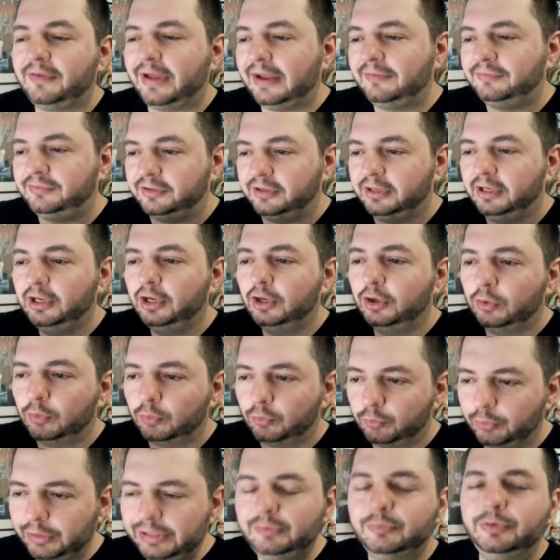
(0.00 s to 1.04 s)
I have to
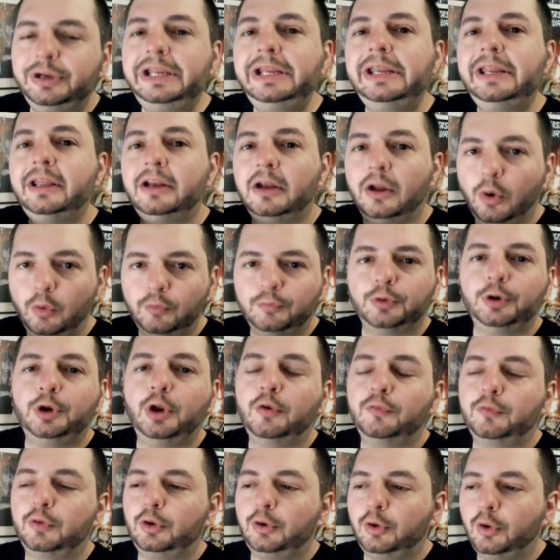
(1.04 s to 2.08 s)
reread it over and
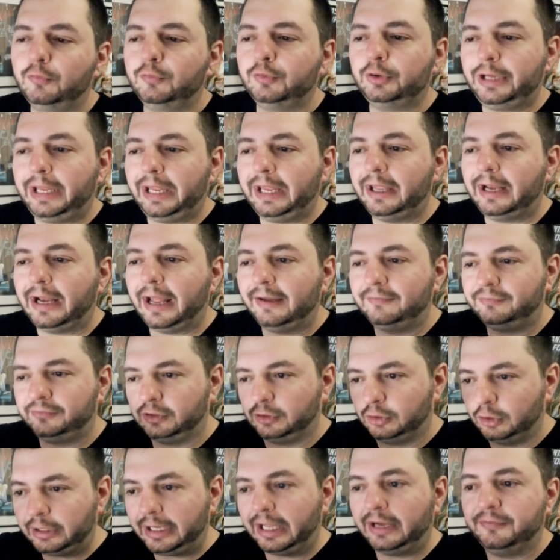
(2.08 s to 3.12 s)
over and over again. I have to
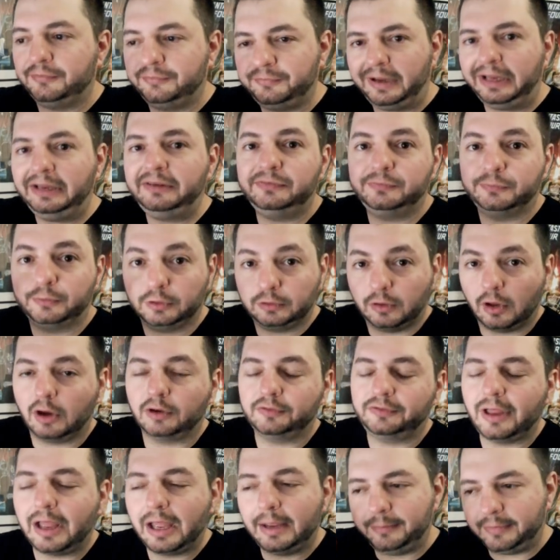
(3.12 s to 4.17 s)
look at a face for a
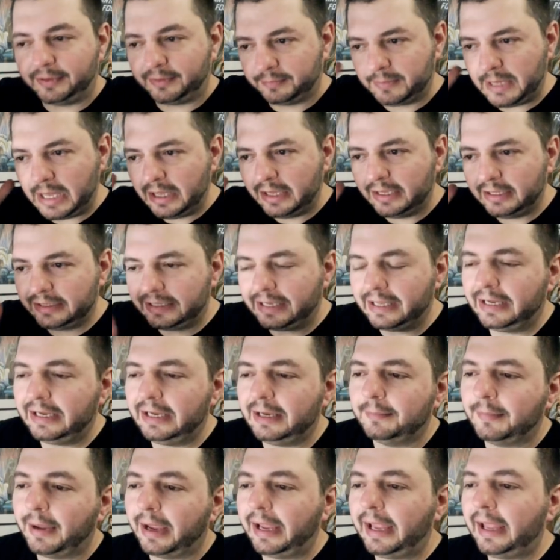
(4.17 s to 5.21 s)
long time to get it
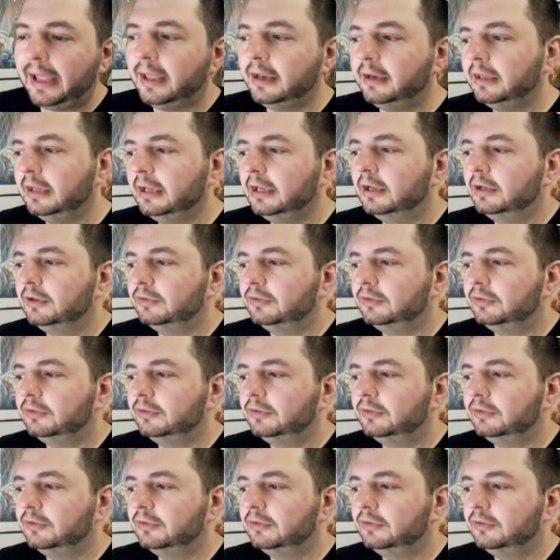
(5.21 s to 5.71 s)
in my head.